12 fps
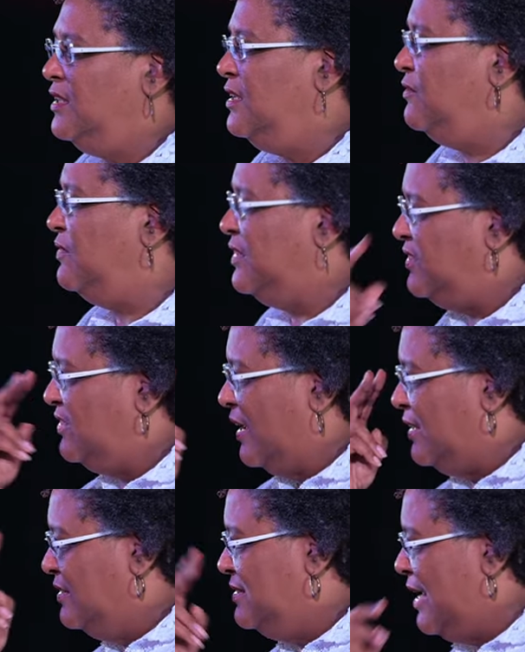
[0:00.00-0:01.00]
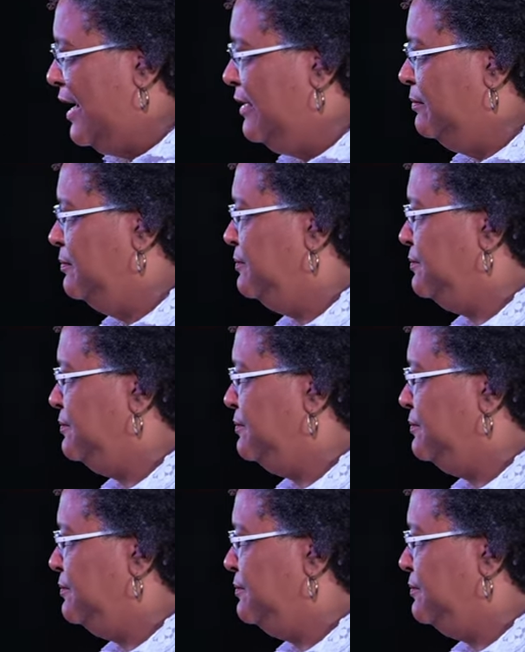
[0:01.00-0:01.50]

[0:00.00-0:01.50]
leader for the second time